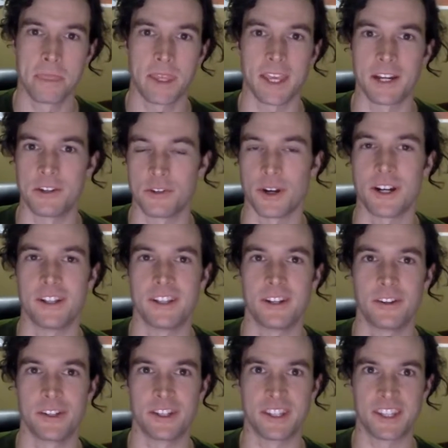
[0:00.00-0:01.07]
get adrenaline
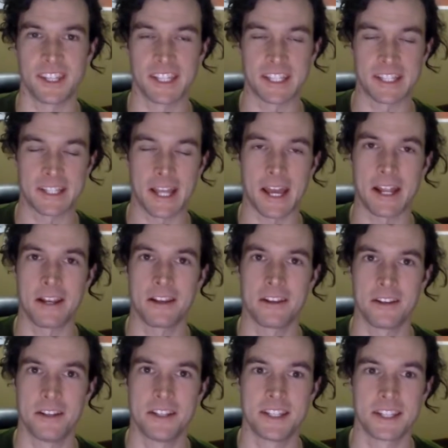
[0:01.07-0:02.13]
or anything like that
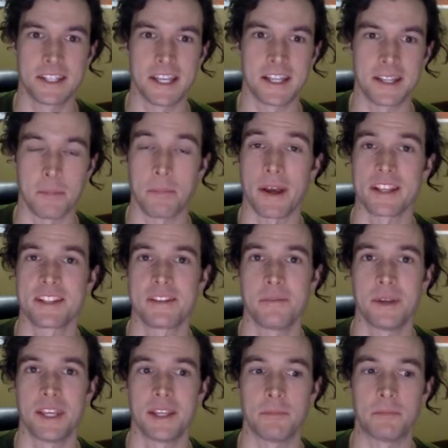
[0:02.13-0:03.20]
to get the best of
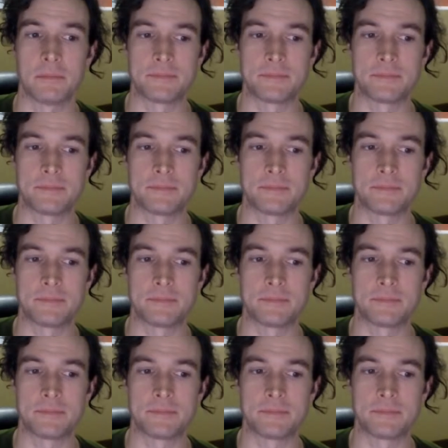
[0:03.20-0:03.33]
me,